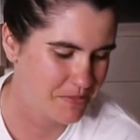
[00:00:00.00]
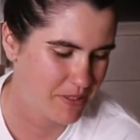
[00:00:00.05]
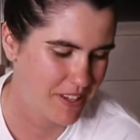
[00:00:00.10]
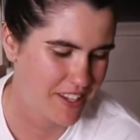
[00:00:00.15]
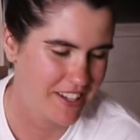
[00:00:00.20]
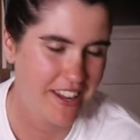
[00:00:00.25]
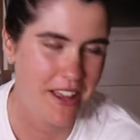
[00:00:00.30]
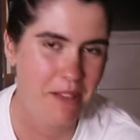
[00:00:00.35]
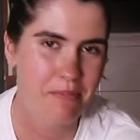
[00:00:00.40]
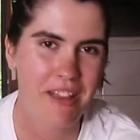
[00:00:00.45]

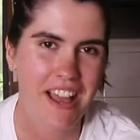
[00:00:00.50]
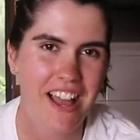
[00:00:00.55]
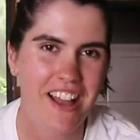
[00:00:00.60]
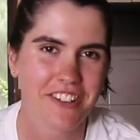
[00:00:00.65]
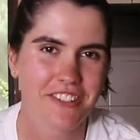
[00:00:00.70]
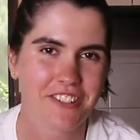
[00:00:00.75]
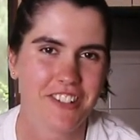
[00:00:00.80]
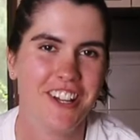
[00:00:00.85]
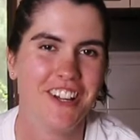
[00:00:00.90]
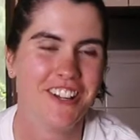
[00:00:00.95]
been
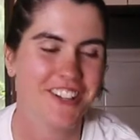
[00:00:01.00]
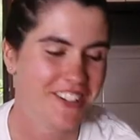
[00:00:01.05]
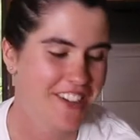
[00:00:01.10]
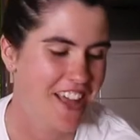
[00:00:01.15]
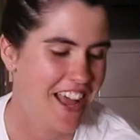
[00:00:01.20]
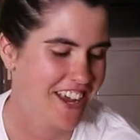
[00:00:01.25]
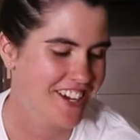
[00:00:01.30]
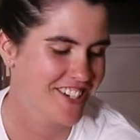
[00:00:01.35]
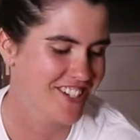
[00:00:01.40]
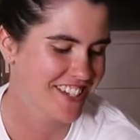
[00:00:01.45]
about
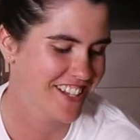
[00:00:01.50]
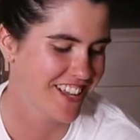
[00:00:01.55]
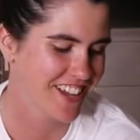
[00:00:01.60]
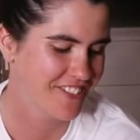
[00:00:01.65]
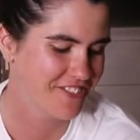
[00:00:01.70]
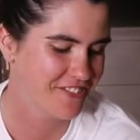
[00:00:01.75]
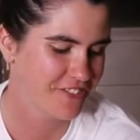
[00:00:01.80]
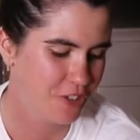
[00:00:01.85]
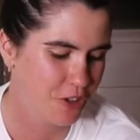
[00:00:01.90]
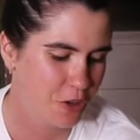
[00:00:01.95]
actually
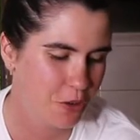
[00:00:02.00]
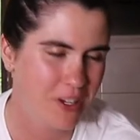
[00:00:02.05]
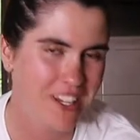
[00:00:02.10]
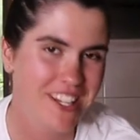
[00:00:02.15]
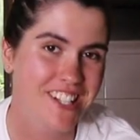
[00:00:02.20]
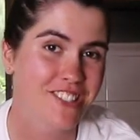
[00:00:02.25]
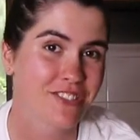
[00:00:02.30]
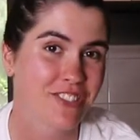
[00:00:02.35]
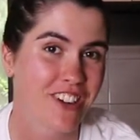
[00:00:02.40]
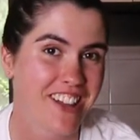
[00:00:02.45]
like 4
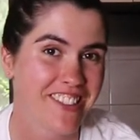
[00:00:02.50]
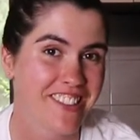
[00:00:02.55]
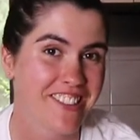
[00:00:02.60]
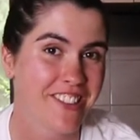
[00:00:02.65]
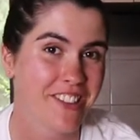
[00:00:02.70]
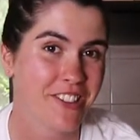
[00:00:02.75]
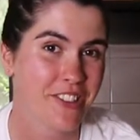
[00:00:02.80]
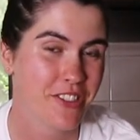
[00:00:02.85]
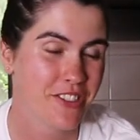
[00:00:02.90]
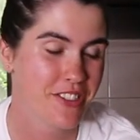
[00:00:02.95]
weeks
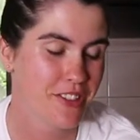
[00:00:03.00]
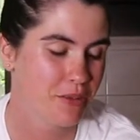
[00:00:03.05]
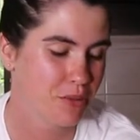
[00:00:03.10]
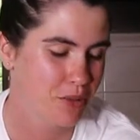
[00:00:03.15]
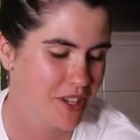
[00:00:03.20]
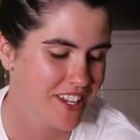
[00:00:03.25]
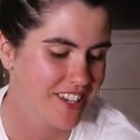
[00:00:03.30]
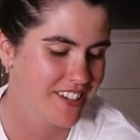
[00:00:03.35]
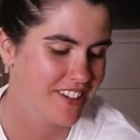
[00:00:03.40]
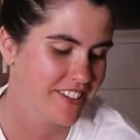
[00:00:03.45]
rather than the
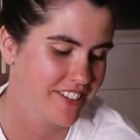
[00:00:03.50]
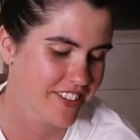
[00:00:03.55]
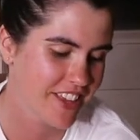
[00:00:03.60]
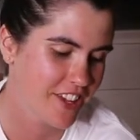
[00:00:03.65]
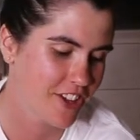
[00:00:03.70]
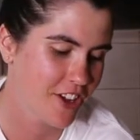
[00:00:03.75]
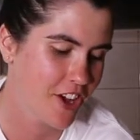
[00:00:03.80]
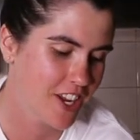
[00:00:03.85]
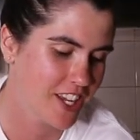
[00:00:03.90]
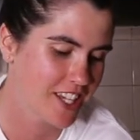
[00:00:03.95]
week
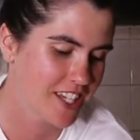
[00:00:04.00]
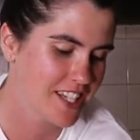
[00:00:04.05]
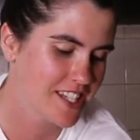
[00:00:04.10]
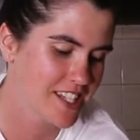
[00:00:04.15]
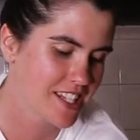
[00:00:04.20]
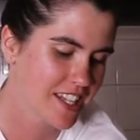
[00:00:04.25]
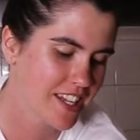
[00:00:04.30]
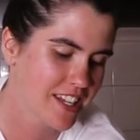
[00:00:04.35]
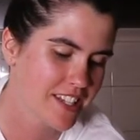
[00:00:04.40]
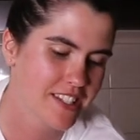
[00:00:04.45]
that you only need
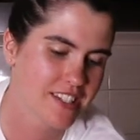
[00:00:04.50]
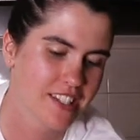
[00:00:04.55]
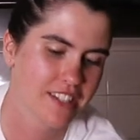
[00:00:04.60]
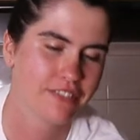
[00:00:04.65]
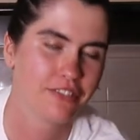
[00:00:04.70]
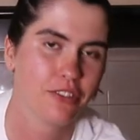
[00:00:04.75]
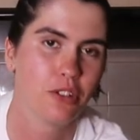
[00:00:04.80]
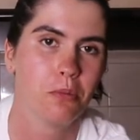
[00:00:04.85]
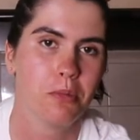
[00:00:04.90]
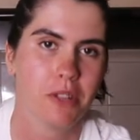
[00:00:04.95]
to let it sit
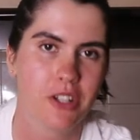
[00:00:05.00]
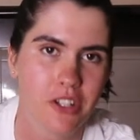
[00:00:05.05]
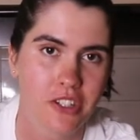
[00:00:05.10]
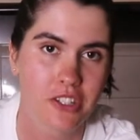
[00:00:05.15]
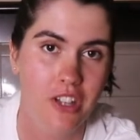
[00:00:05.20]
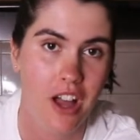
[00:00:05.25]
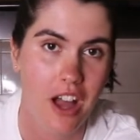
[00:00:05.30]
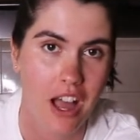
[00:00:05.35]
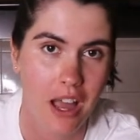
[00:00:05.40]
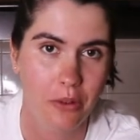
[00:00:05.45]
for,
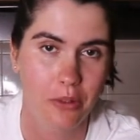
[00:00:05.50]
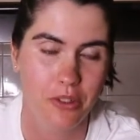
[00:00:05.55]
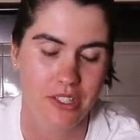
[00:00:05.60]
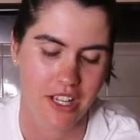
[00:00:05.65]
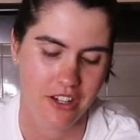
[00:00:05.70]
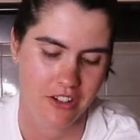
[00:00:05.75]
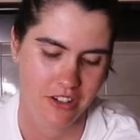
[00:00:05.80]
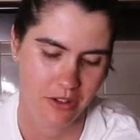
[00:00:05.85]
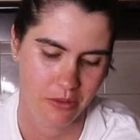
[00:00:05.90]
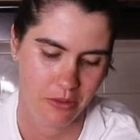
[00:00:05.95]
because I was
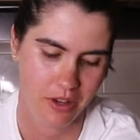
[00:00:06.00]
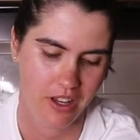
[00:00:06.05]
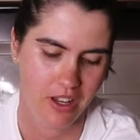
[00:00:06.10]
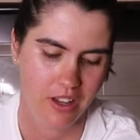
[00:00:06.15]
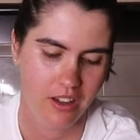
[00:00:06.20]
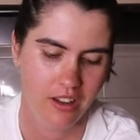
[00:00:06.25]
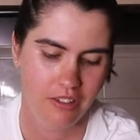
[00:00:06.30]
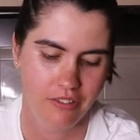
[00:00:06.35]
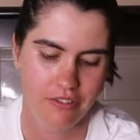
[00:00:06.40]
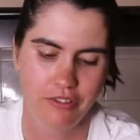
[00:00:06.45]
actually
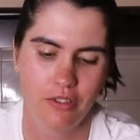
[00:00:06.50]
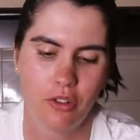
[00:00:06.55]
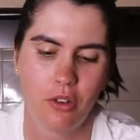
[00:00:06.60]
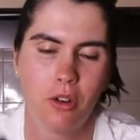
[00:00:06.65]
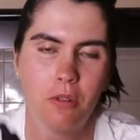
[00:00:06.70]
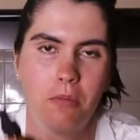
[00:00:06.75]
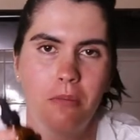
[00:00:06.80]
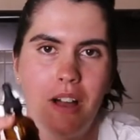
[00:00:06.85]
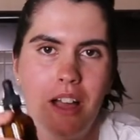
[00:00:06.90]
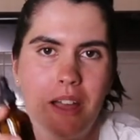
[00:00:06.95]
waiting
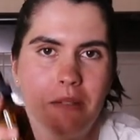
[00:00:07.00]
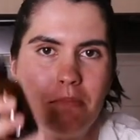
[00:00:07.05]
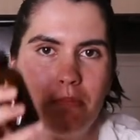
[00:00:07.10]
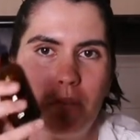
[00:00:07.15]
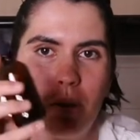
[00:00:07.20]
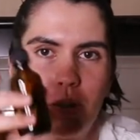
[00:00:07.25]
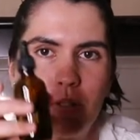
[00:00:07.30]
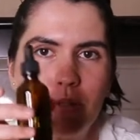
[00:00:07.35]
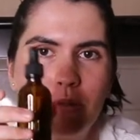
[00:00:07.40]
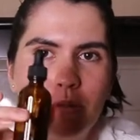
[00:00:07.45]
for my
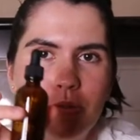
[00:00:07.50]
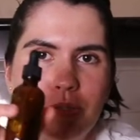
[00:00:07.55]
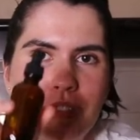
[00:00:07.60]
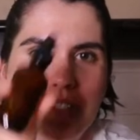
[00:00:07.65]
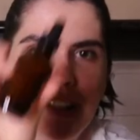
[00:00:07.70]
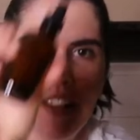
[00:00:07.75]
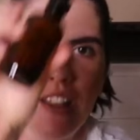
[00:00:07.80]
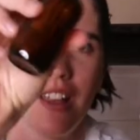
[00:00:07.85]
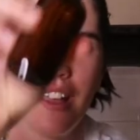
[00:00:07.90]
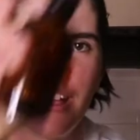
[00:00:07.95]

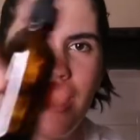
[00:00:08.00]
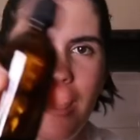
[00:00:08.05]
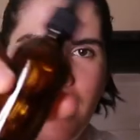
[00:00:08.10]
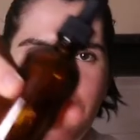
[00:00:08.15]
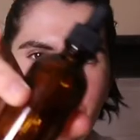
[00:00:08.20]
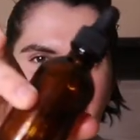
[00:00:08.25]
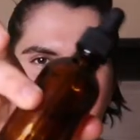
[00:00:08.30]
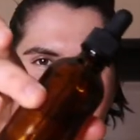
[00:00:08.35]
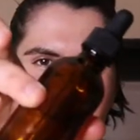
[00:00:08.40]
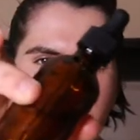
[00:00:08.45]
bottles,
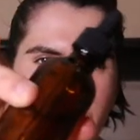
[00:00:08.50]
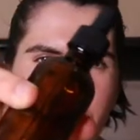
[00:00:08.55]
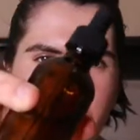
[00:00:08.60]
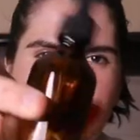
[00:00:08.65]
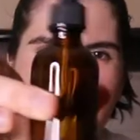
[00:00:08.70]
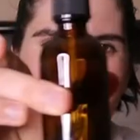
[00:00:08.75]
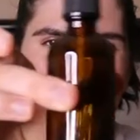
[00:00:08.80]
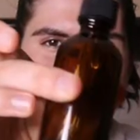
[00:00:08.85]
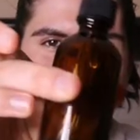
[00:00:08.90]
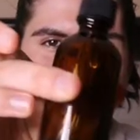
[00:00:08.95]
my little